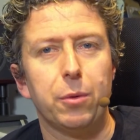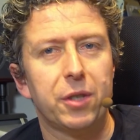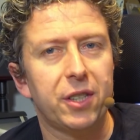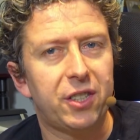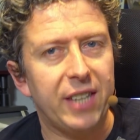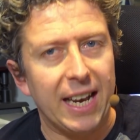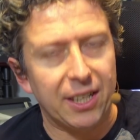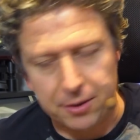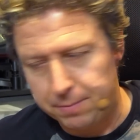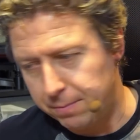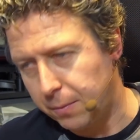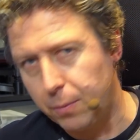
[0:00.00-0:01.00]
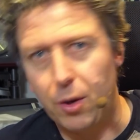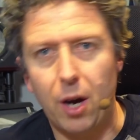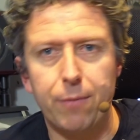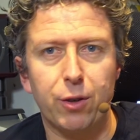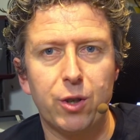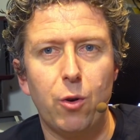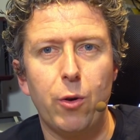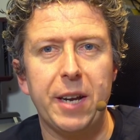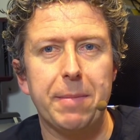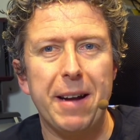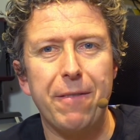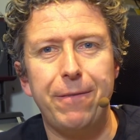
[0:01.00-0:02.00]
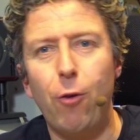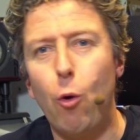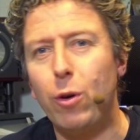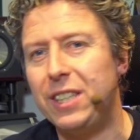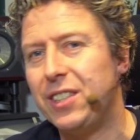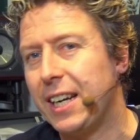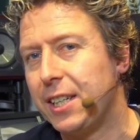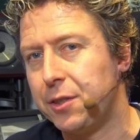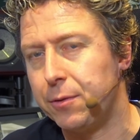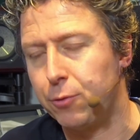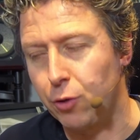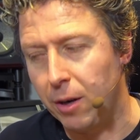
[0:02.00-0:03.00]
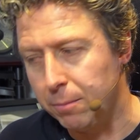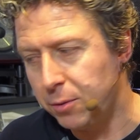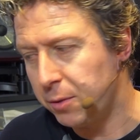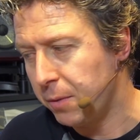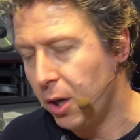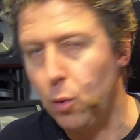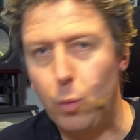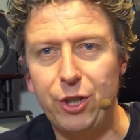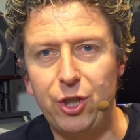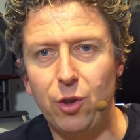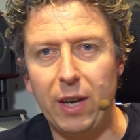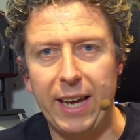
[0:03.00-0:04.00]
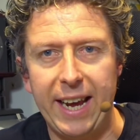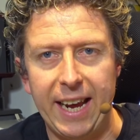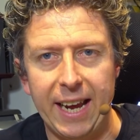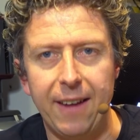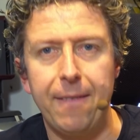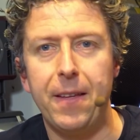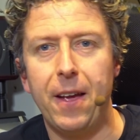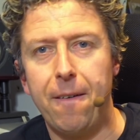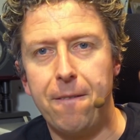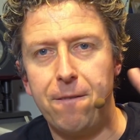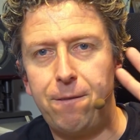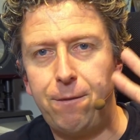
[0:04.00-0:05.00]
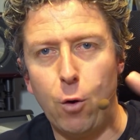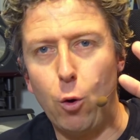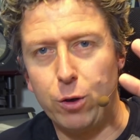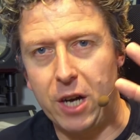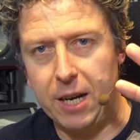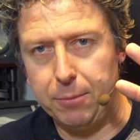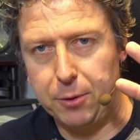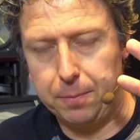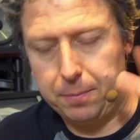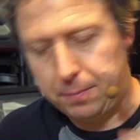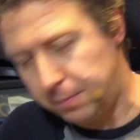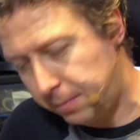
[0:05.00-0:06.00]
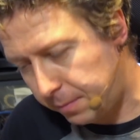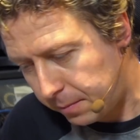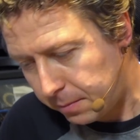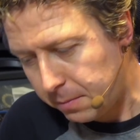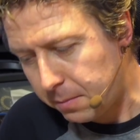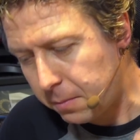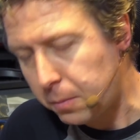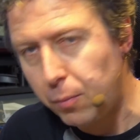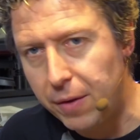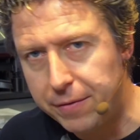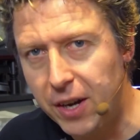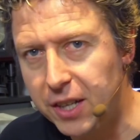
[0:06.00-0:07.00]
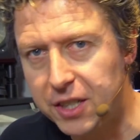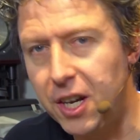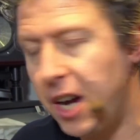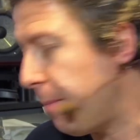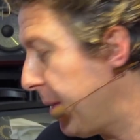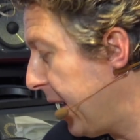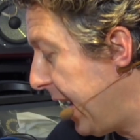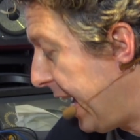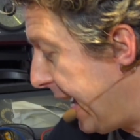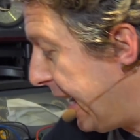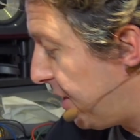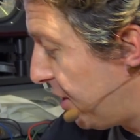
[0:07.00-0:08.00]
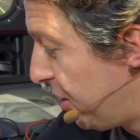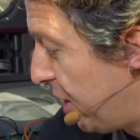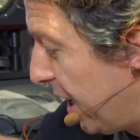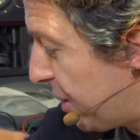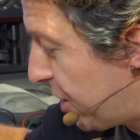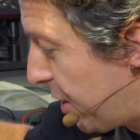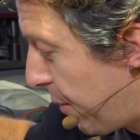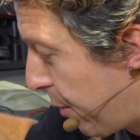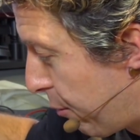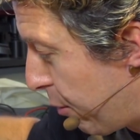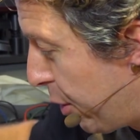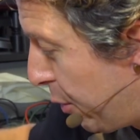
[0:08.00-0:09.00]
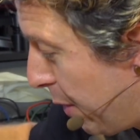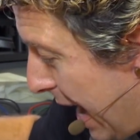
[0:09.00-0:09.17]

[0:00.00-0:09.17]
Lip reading: to the test. I've recorded about 40 seconds of drums, which you'll hear 4 times. First time is just through